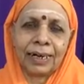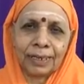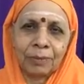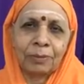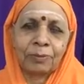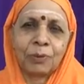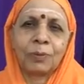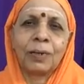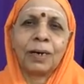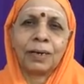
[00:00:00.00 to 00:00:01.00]
ayam
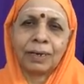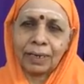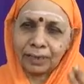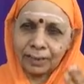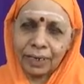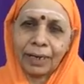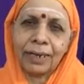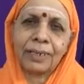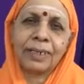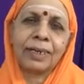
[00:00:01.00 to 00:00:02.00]
puma na
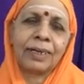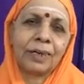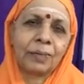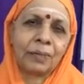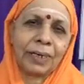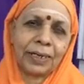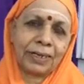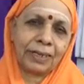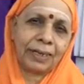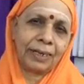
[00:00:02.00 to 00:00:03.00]
jayate na
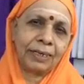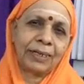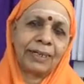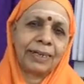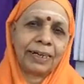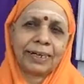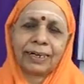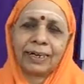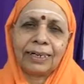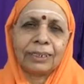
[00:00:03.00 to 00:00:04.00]
mriyate.
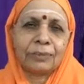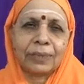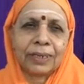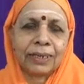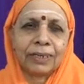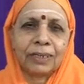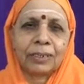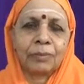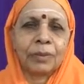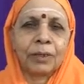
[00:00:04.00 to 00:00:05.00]
Really speaking,
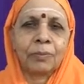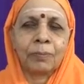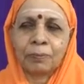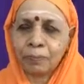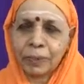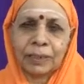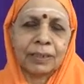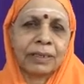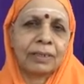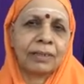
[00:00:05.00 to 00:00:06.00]
this
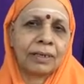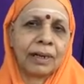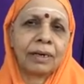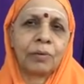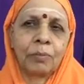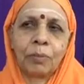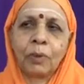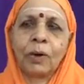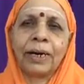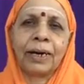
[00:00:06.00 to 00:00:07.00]
person is not
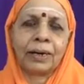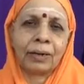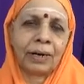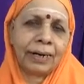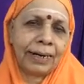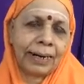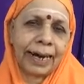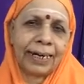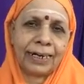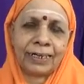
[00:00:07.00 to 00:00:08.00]
born and
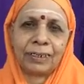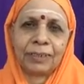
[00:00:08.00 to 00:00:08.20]
died.